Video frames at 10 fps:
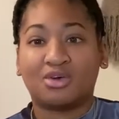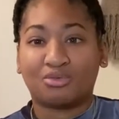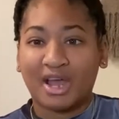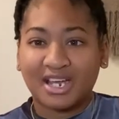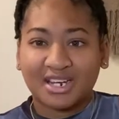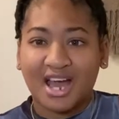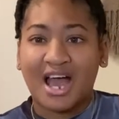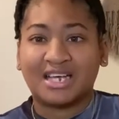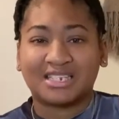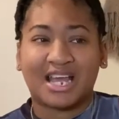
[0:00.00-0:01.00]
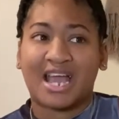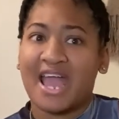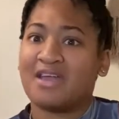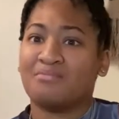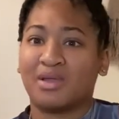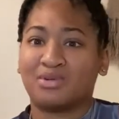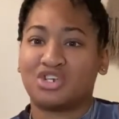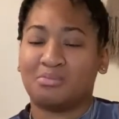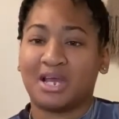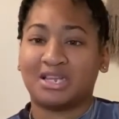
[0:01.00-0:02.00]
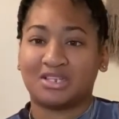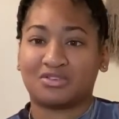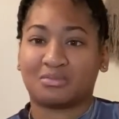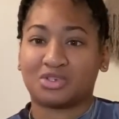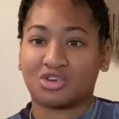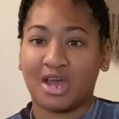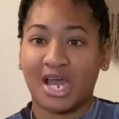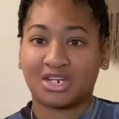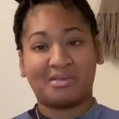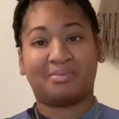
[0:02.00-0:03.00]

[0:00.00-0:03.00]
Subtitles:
recognize, like, hey, maybe she made this from scratch.